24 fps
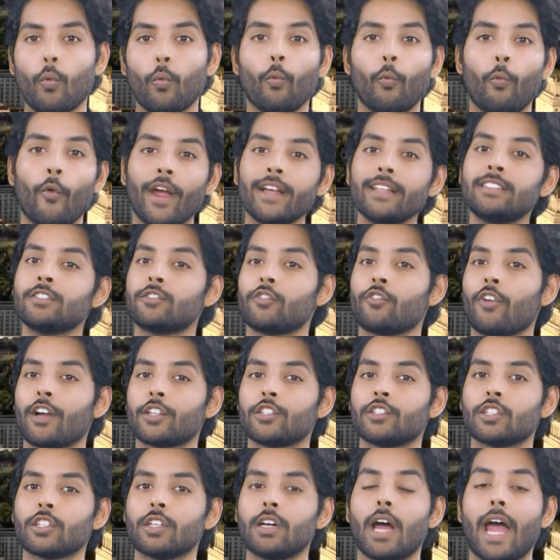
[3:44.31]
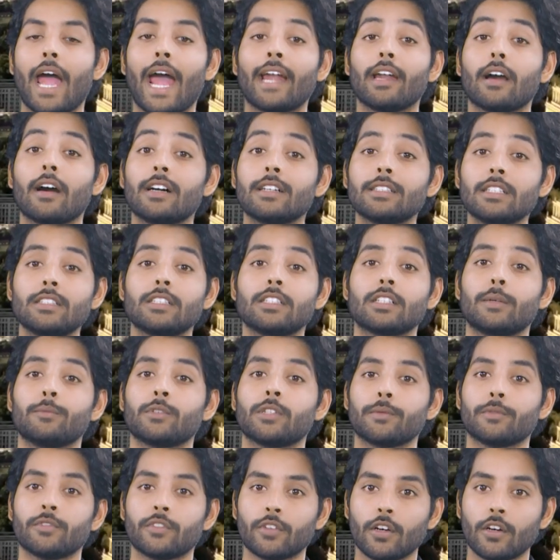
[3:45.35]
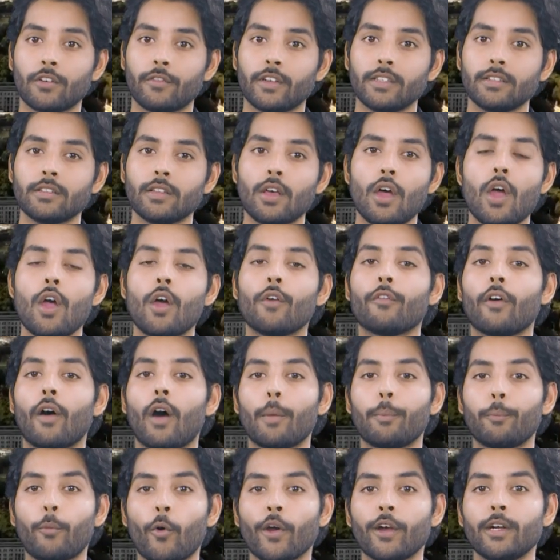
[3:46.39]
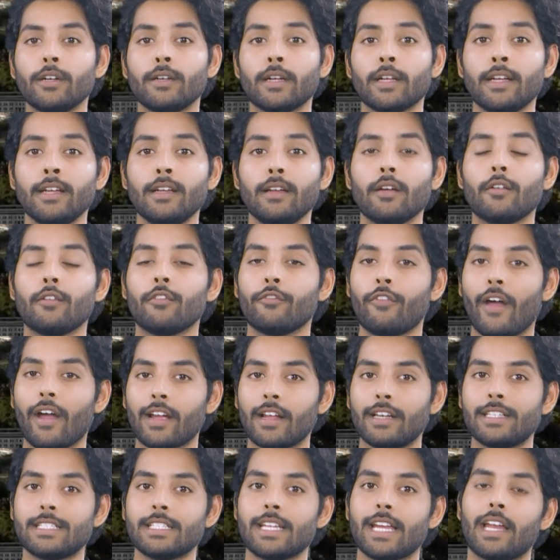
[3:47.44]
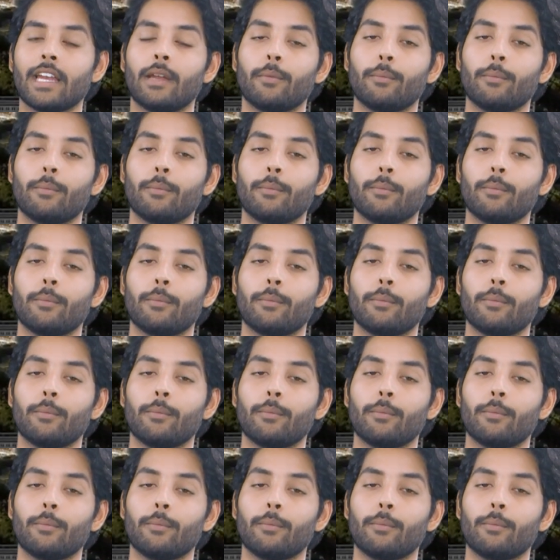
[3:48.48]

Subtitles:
wage structure and other terms of service for appointing faculty and